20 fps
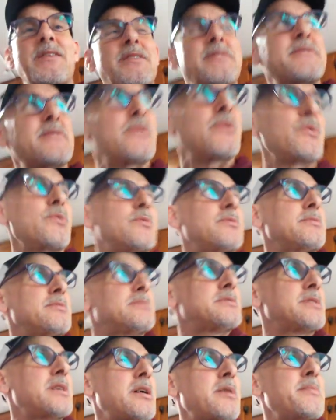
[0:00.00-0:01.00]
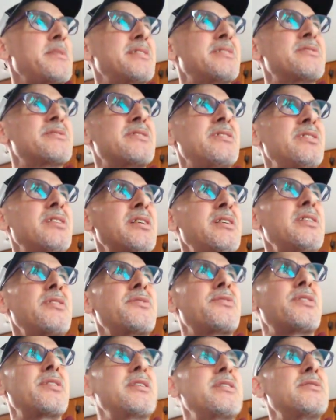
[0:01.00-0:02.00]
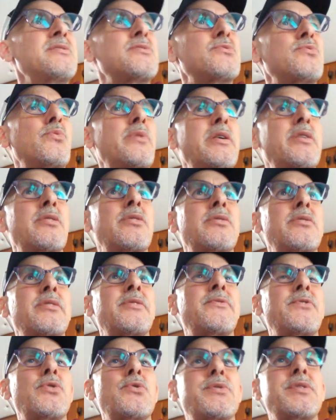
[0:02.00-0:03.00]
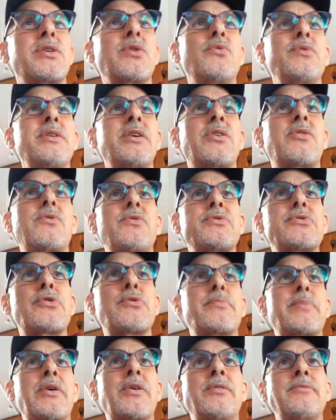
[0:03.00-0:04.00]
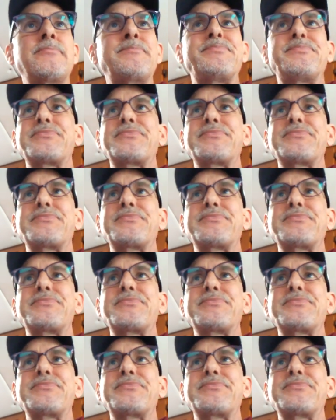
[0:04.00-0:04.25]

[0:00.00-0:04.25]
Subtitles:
So, I mean, there's a lot of things where if you're the only culture bearer,